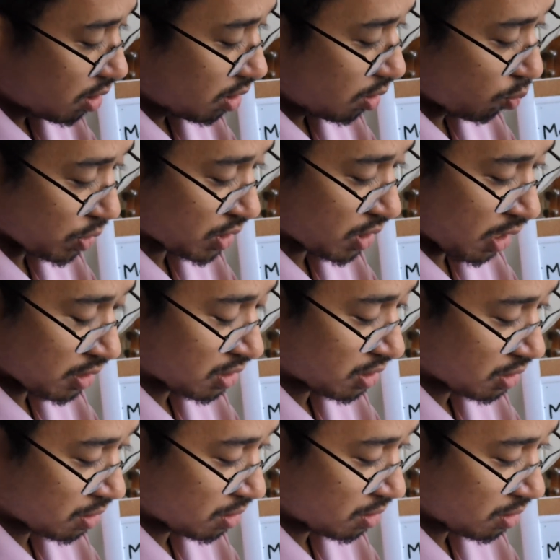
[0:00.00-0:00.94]

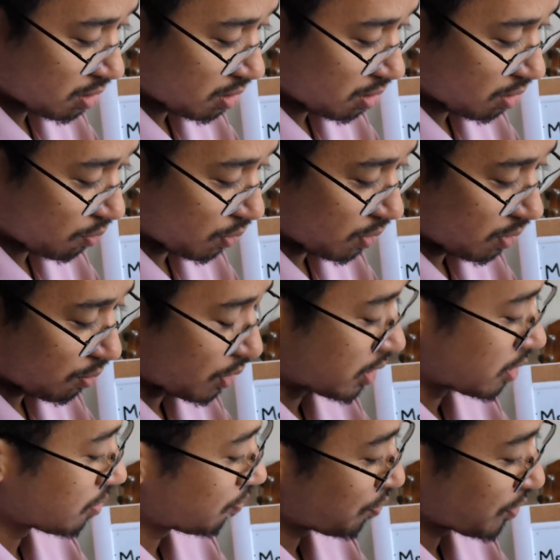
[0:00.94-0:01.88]
Wisconsin,
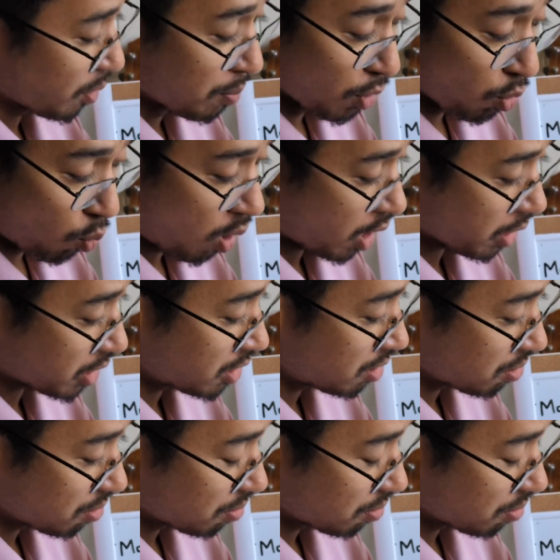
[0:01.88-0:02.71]
Milwaukee.